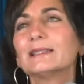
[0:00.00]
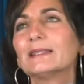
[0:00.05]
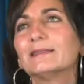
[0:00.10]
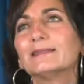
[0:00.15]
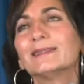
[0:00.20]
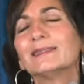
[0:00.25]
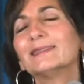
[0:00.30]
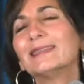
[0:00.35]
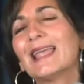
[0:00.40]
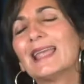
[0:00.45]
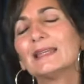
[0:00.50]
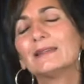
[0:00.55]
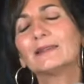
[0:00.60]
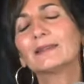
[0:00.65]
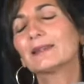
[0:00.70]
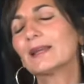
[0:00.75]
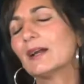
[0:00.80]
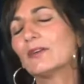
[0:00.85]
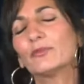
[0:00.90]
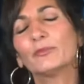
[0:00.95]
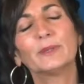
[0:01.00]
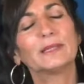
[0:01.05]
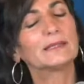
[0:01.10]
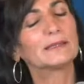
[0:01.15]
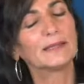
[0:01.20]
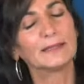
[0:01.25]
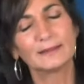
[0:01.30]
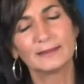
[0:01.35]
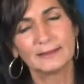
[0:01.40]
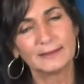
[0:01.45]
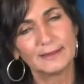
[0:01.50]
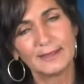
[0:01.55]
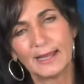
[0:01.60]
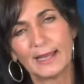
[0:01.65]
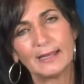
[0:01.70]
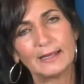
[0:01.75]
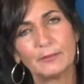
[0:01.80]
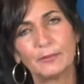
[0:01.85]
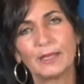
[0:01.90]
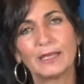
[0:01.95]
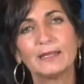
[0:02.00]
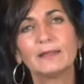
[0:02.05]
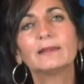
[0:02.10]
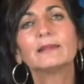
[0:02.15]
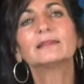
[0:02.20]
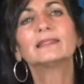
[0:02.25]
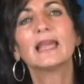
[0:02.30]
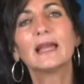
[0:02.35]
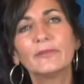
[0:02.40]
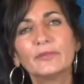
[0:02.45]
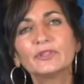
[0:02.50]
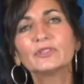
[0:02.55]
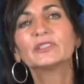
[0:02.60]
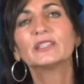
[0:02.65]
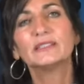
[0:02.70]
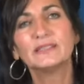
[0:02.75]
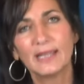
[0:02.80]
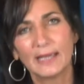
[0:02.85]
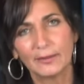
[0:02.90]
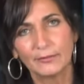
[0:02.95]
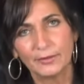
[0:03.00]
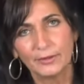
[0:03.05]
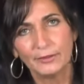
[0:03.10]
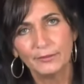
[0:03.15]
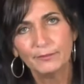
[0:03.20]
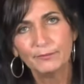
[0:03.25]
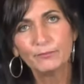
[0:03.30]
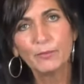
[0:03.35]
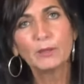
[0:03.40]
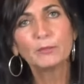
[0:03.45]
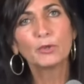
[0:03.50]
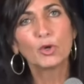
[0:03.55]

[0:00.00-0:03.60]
listen, the government's not the enemy. The devil's the devil.